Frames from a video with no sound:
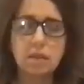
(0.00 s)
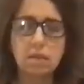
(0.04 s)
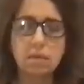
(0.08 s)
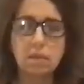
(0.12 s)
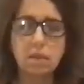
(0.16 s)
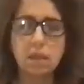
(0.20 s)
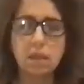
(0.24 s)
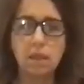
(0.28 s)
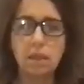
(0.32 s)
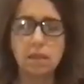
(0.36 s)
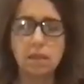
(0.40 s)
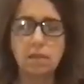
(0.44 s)

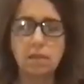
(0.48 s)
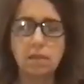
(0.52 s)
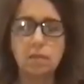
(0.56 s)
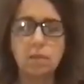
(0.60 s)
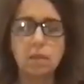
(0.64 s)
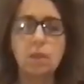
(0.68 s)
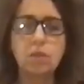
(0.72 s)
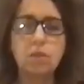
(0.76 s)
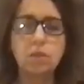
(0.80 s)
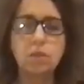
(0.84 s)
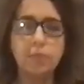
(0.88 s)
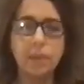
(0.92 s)
arise
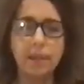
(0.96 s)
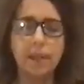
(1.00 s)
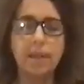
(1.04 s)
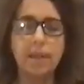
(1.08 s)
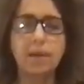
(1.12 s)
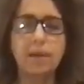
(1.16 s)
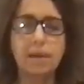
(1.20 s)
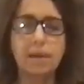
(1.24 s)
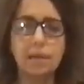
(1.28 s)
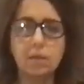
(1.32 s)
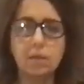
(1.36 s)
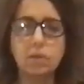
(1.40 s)
when you're
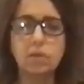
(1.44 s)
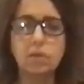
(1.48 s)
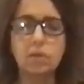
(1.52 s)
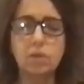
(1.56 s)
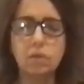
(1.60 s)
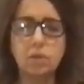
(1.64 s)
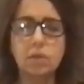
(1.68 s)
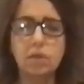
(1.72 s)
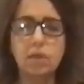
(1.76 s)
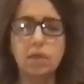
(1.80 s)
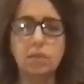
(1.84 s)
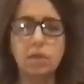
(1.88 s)
being asked to
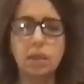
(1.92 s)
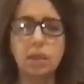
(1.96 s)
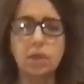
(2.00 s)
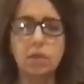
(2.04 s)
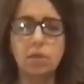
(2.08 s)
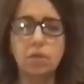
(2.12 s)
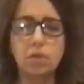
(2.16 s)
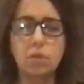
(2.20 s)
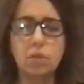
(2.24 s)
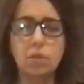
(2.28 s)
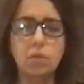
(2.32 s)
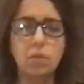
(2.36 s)
do
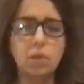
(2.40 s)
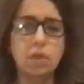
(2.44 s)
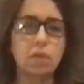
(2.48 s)
something new,